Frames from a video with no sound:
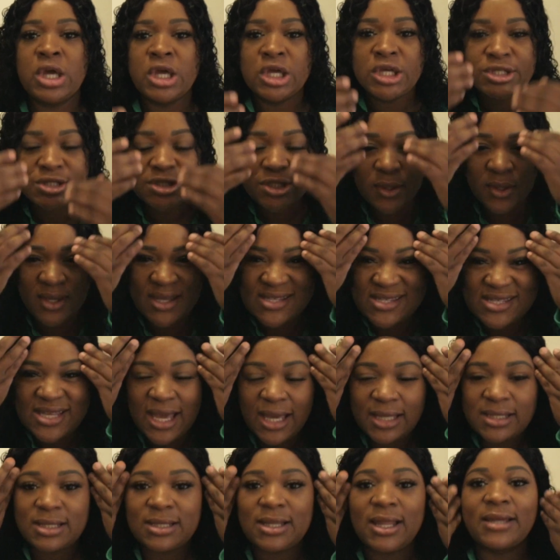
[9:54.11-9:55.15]
So it's
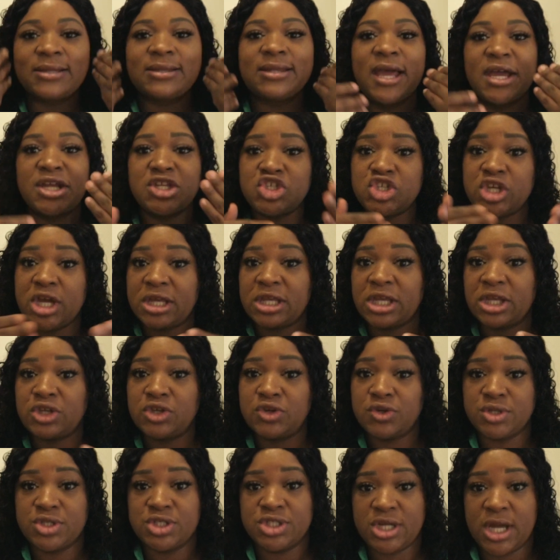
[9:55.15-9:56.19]
kind of like that, checking
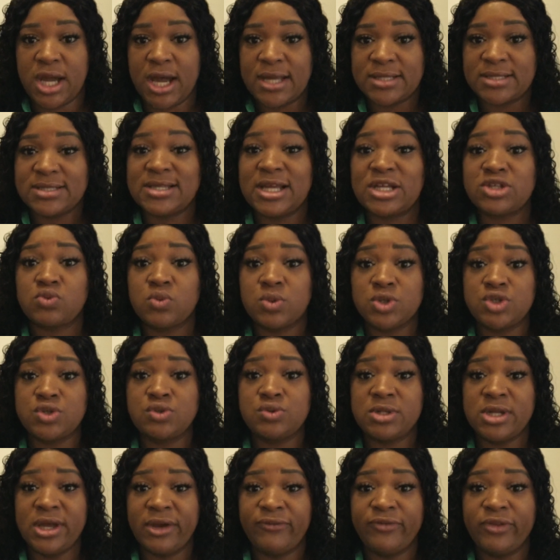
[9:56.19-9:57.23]
your shots. That's what you
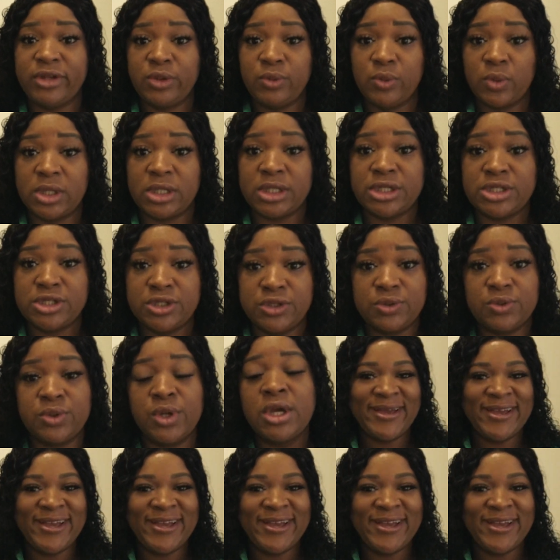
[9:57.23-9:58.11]
definitely want to do.